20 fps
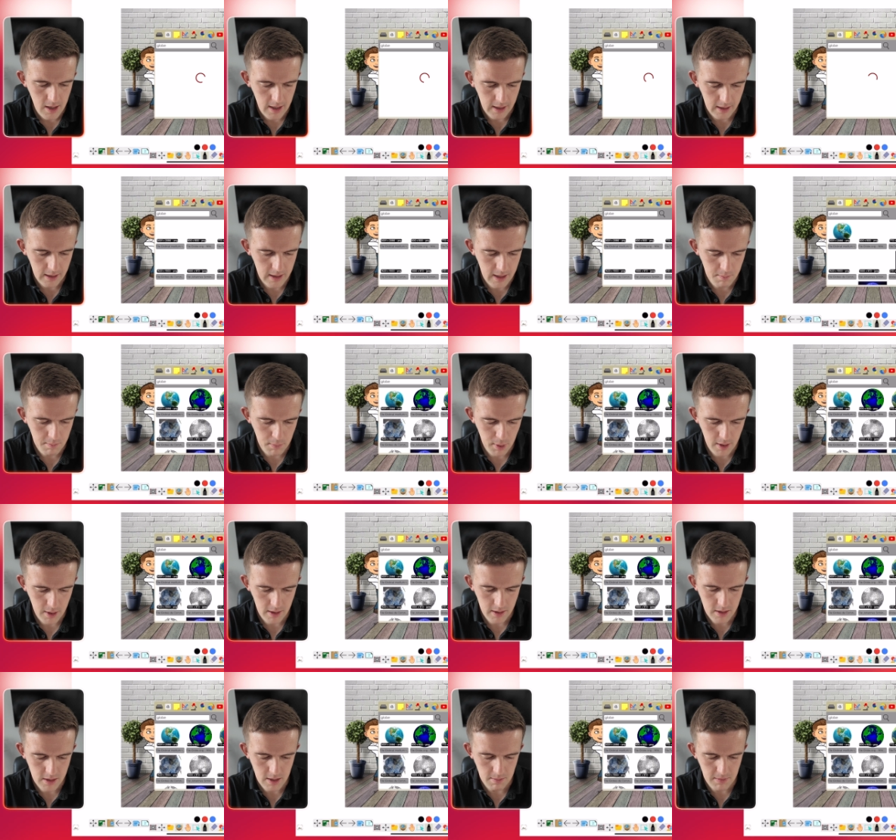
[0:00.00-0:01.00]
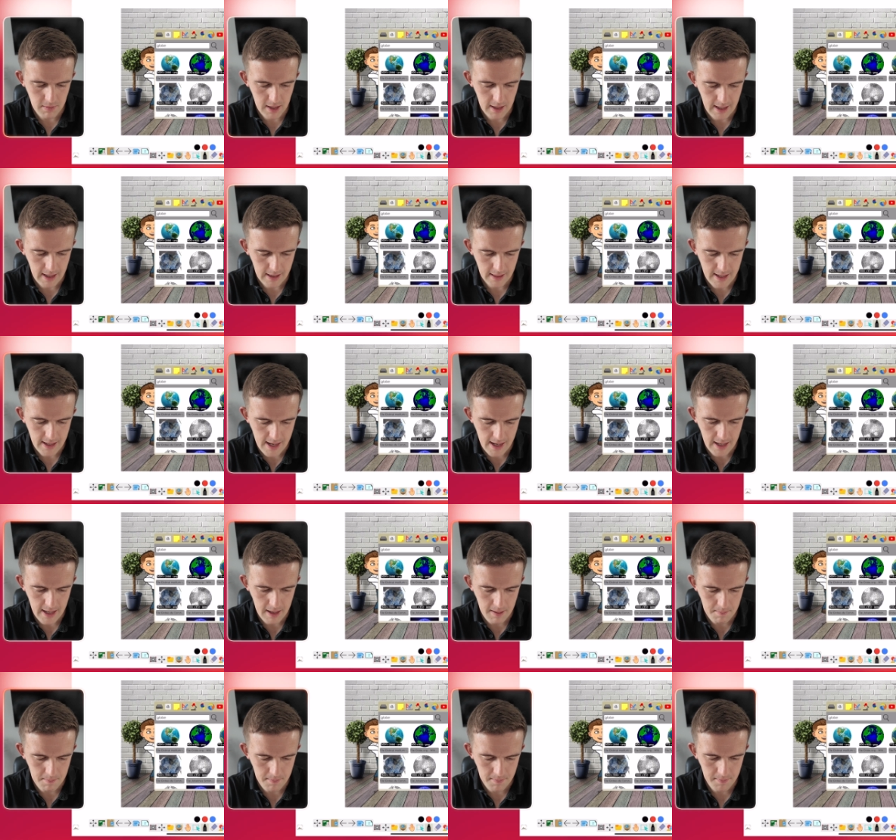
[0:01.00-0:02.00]
I can then put something like that
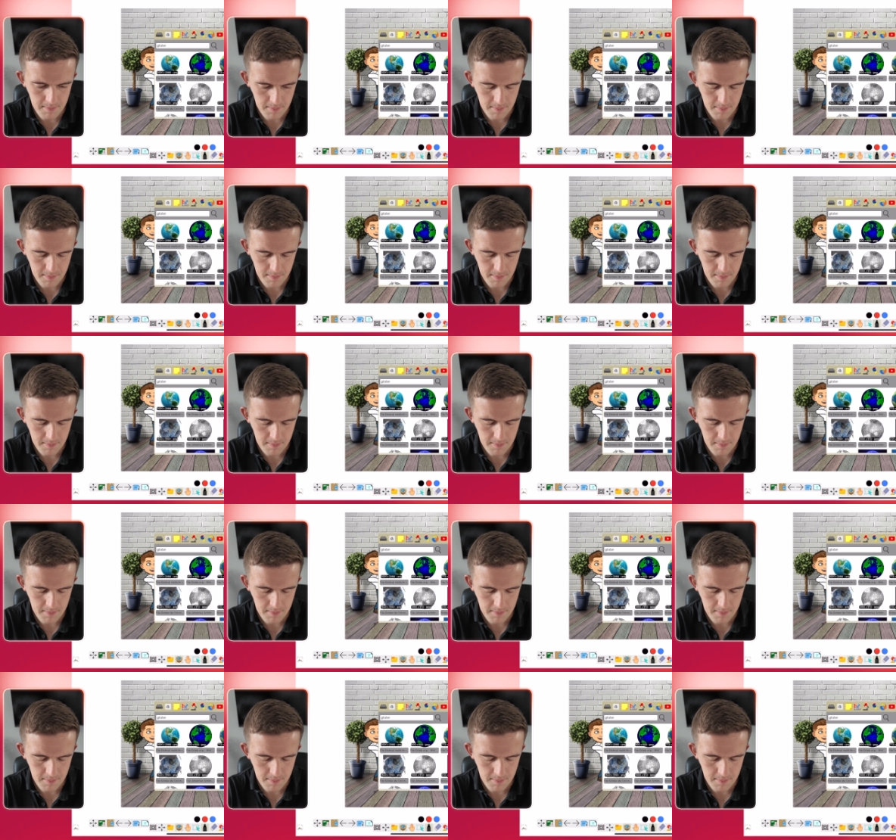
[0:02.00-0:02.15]
in